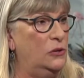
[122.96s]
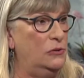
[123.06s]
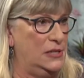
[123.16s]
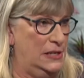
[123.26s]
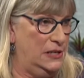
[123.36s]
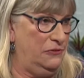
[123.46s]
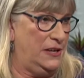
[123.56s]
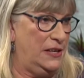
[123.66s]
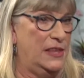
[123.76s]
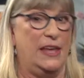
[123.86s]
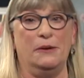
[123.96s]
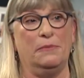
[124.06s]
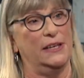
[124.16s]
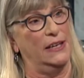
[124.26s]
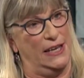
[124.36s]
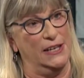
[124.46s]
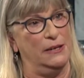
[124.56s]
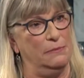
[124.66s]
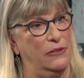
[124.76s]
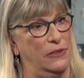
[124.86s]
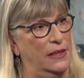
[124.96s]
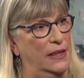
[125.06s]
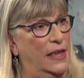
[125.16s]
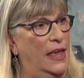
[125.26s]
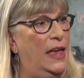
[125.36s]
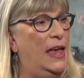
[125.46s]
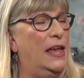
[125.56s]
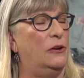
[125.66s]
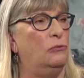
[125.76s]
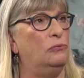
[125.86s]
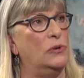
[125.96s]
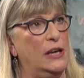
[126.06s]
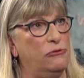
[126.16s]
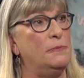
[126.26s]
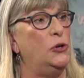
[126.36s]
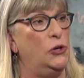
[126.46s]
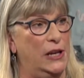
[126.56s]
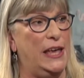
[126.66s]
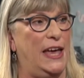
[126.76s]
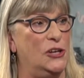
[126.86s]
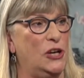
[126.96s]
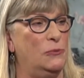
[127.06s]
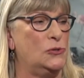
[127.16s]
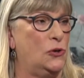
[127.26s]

New Zealand father and my Canadian mother. And right from an early age, I was